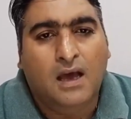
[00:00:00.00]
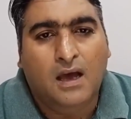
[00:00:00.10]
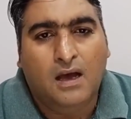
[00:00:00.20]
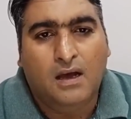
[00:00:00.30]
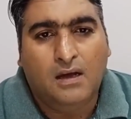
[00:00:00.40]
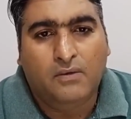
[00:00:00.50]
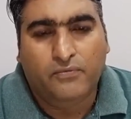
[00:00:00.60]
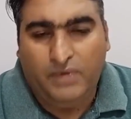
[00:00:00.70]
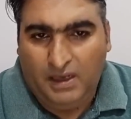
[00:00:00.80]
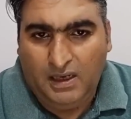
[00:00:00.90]

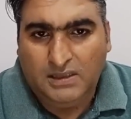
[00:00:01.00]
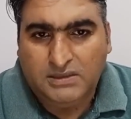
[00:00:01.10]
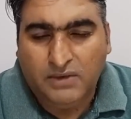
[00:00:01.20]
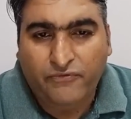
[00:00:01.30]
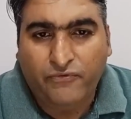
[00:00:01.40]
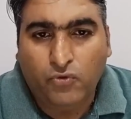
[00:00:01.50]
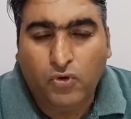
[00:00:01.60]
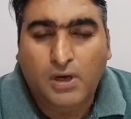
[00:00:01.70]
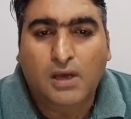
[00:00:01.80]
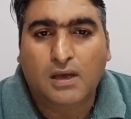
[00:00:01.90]
We eat some
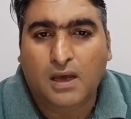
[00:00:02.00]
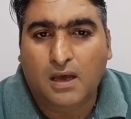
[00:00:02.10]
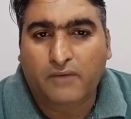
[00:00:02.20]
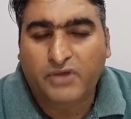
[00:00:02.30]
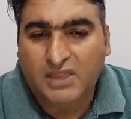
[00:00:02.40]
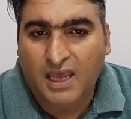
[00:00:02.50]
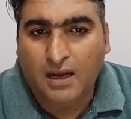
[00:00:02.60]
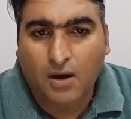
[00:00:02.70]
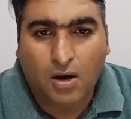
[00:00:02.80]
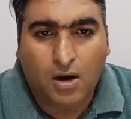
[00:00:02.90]
food, we
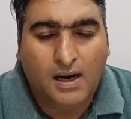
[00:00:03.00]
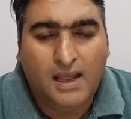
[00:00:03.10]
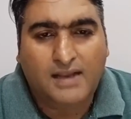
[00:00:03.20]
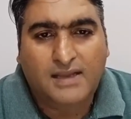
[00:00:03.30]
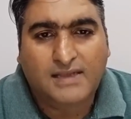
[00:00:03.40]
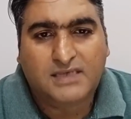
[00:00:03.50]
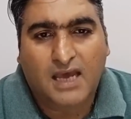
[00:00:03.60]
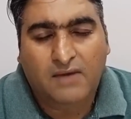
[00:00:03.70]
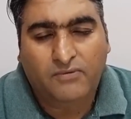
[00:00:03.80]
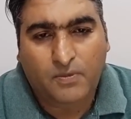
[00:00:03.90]
thank God at that
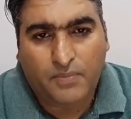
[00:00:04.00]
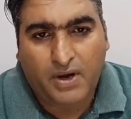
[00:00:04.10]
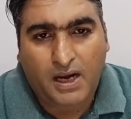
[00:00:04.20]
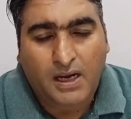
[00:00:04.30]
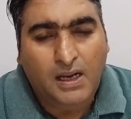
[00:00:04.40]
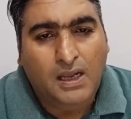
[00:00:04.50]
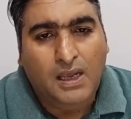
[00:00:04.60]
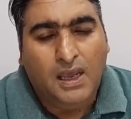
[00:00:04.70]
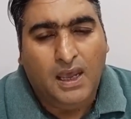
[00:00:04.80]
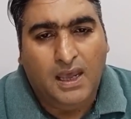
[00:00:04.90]
time, we pray,
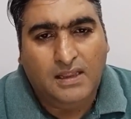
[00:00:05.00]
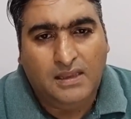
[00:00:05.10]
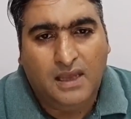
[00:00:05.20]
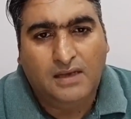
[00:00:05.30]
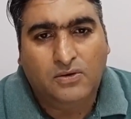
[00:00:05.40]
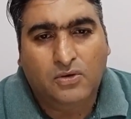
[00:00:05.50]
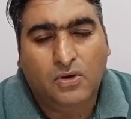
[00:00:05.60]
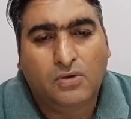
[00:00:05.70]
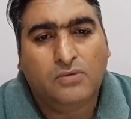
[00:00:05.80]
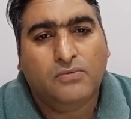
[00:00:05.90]
and then, you
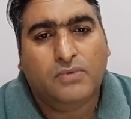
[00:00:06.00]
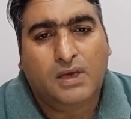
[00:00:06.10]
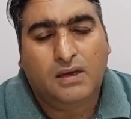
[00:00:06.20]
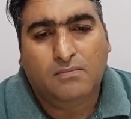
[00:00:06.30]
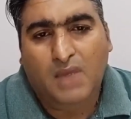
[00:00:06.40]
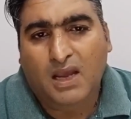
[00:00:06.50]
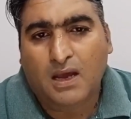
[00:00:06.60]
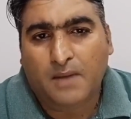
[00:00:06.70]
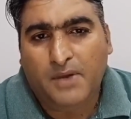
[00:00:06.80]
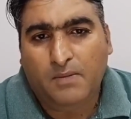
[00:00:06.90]
know, we make
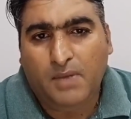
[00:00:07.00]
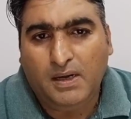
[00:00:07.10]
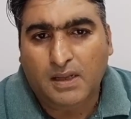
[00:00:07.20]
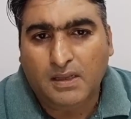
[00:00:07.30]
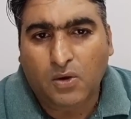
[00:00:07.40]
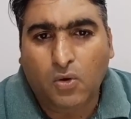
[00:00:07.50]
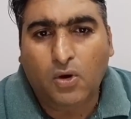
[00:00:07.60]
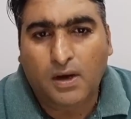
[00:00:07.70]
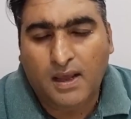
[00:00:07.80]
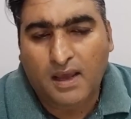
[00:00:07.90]
a commitment that the
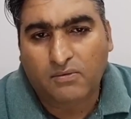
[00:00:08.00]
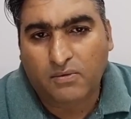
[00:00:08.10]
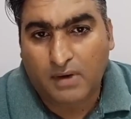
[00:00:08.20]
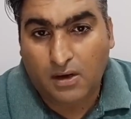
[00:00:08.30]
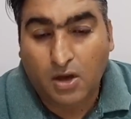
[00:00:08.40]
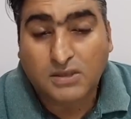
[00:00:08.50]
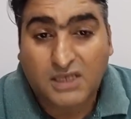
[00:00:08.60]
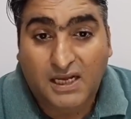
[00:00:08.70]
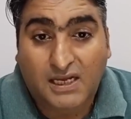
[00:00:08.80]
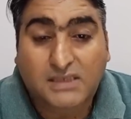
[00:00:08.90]
whole day we will not
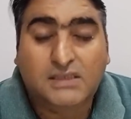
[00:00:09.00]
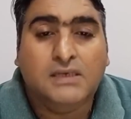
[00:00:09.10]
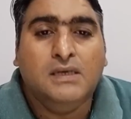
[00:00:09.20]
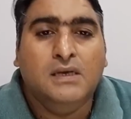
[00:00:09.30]
eat,